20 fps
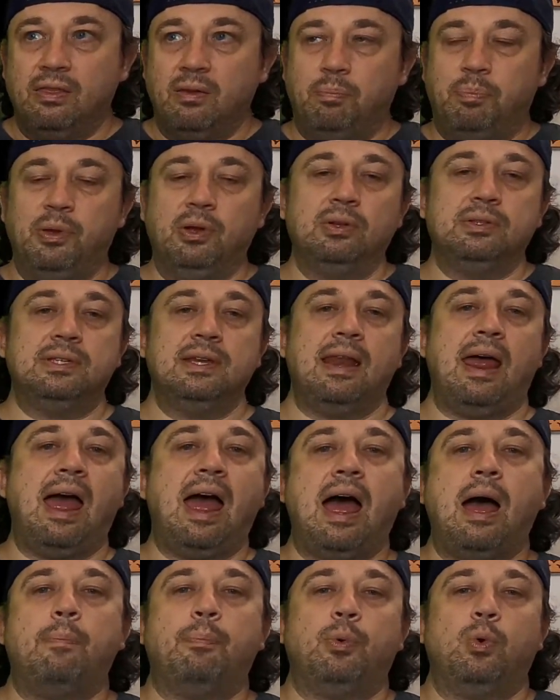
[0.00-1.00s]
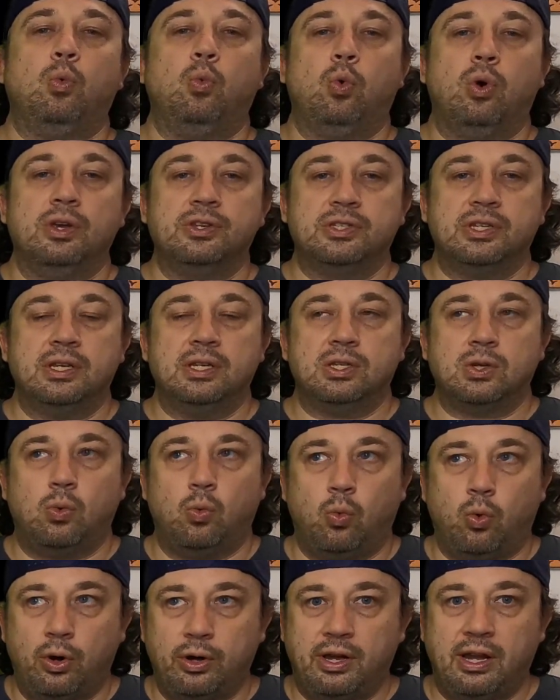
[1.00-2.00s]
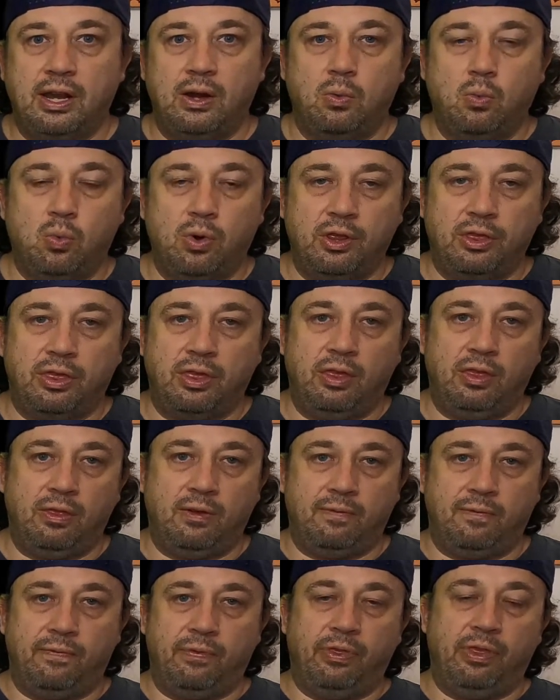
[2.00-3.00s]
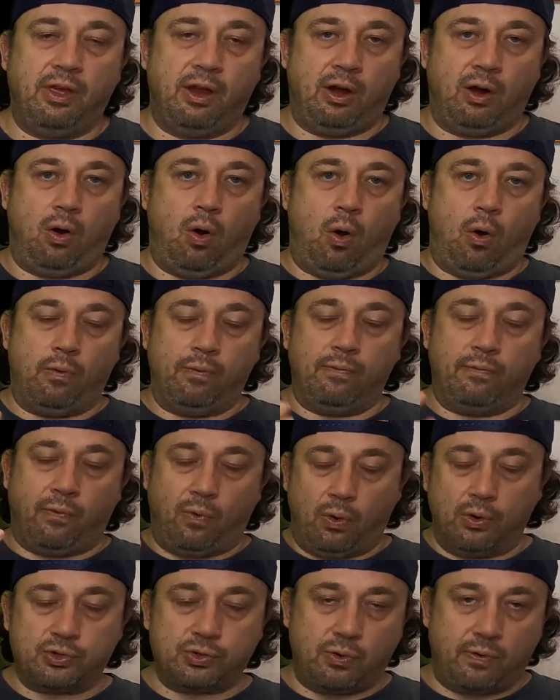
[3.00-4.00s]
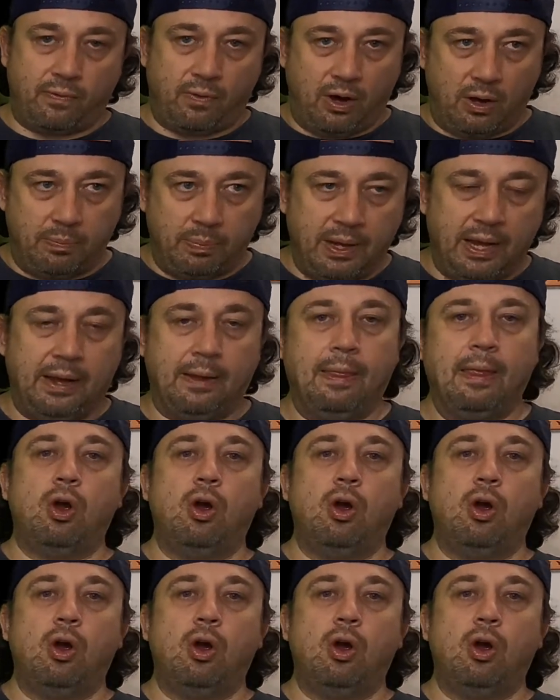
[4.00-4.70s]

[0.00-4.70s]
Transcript: The built-in app wasn't working with their own voice over IP.